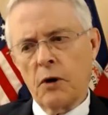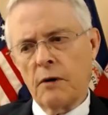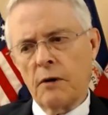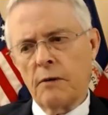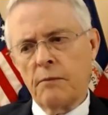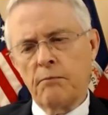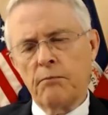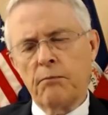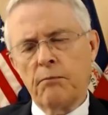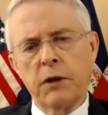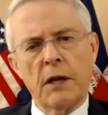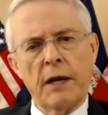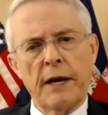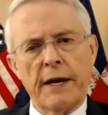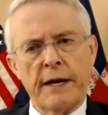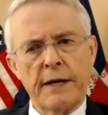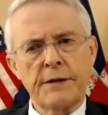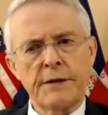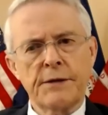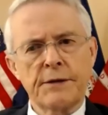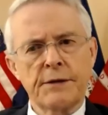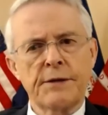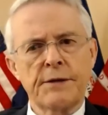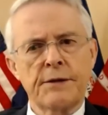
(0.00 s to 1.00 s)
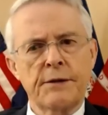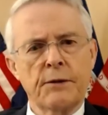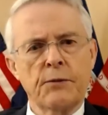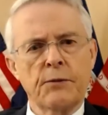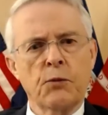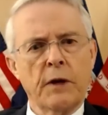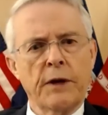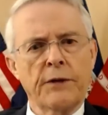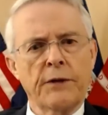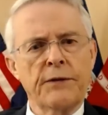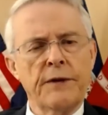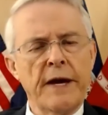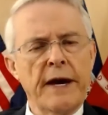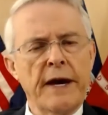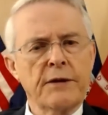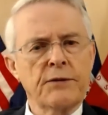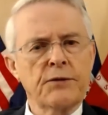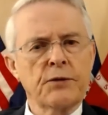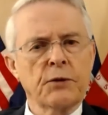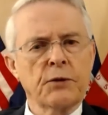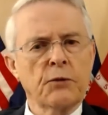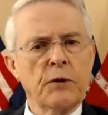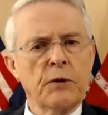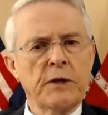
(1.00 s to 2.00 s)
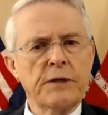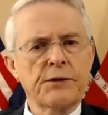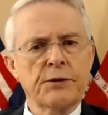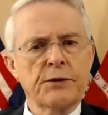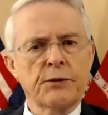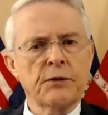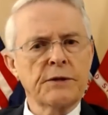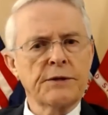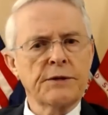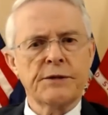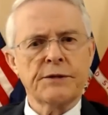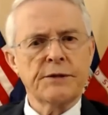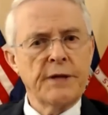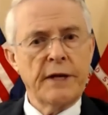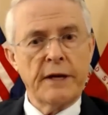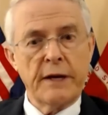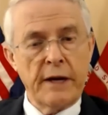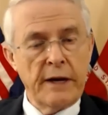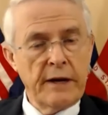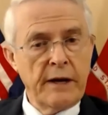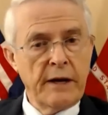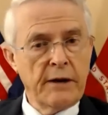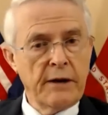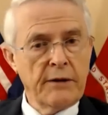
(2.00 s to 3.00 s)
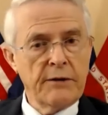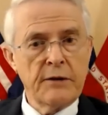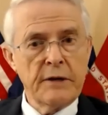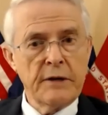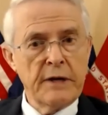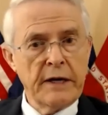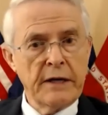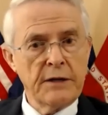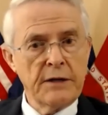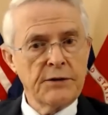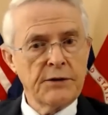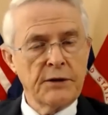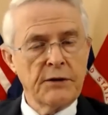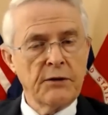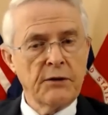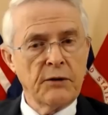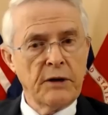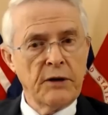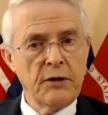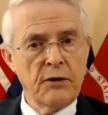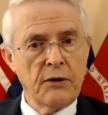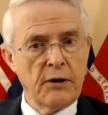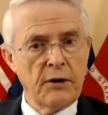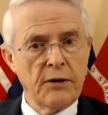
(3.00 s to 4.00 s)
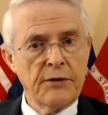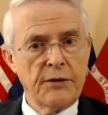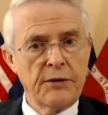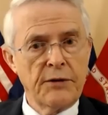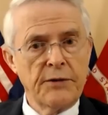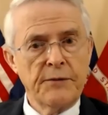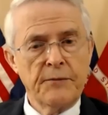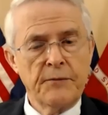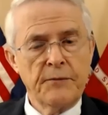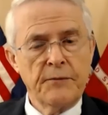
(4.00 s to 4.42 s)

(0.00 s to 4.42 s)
blessed with natural resources than any other nation on earth.